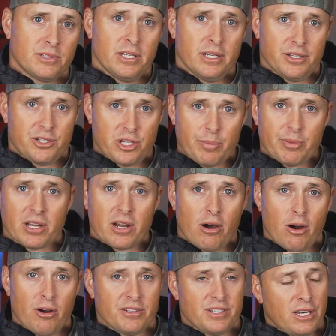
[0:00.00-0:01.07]
To ship the
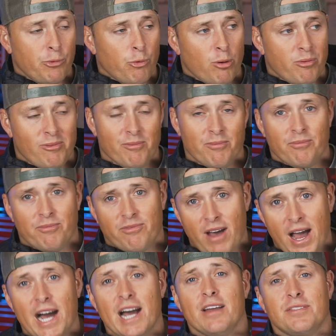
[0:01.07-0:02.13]
car, it's anywhere from
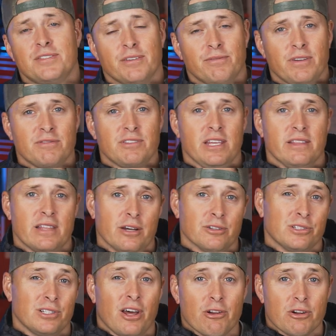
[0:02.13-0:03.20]
$5,000 to
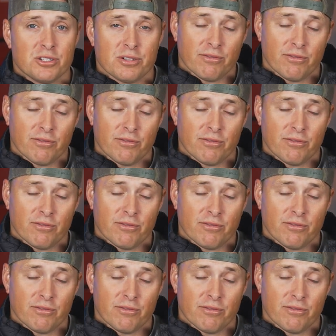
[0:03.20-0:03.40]
$15,000.